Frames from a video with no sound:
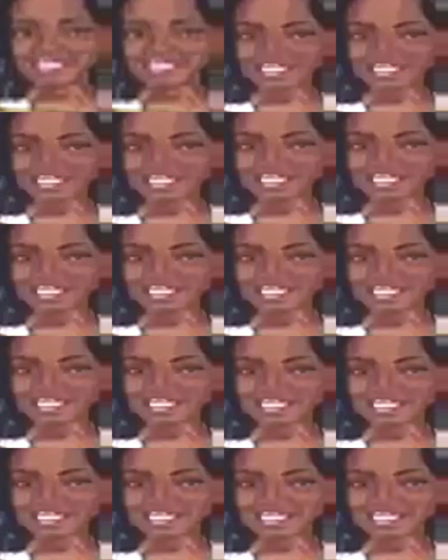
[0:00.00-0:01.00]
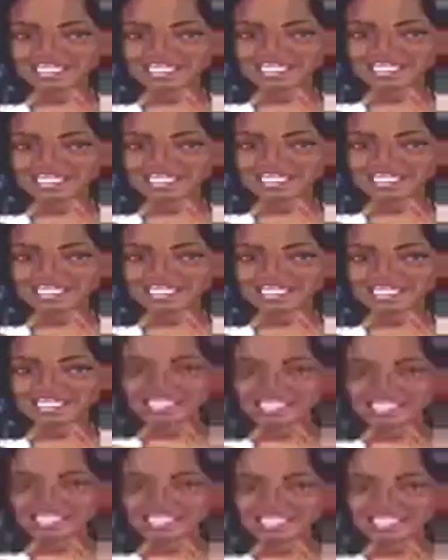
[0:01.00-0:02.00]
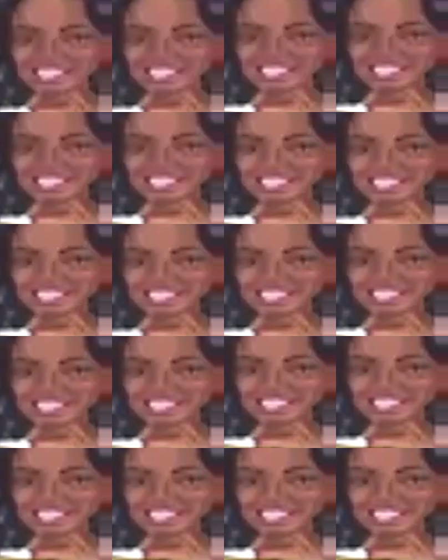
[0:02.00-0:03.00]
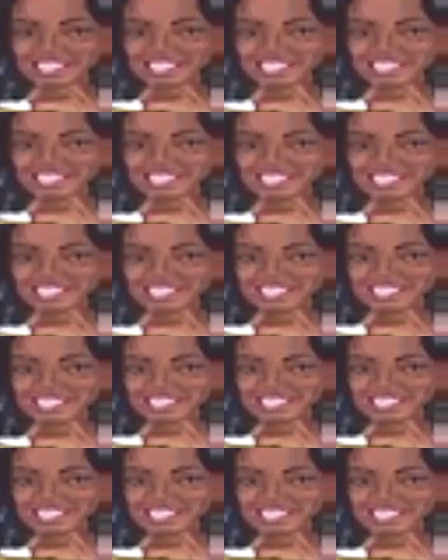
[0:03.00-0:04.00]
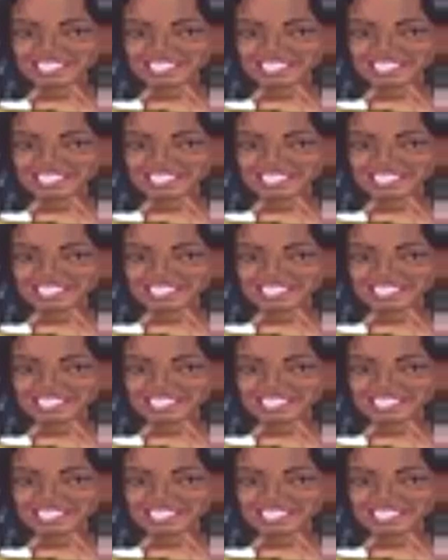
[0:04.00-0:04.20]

(silent)